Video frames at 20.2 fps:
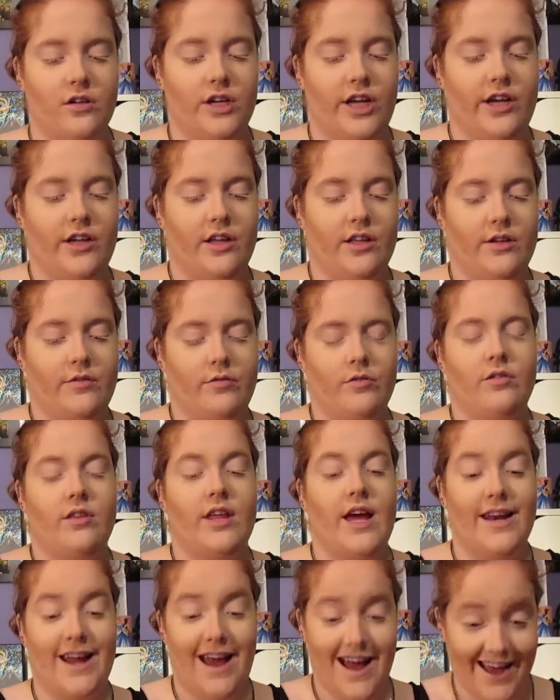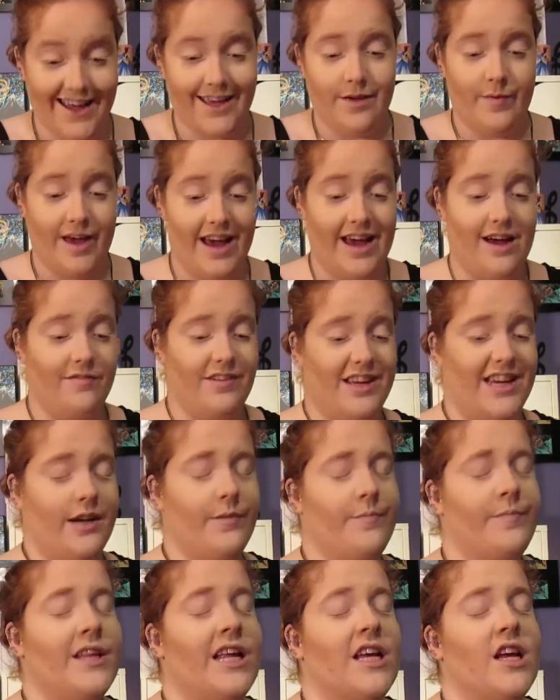that I am having,